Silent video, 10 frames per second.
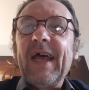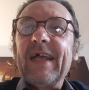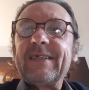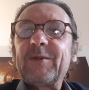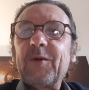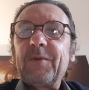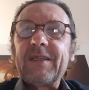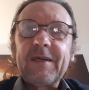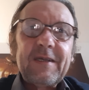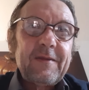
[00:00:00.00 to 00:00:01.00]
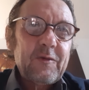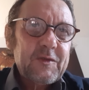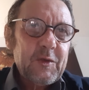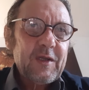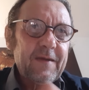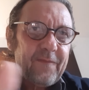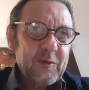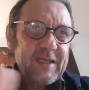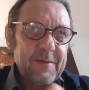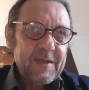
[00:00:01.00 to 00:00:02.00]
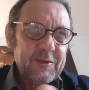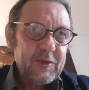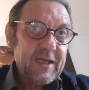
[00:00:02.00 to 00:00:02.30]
And so, but in the third and fourth dimension,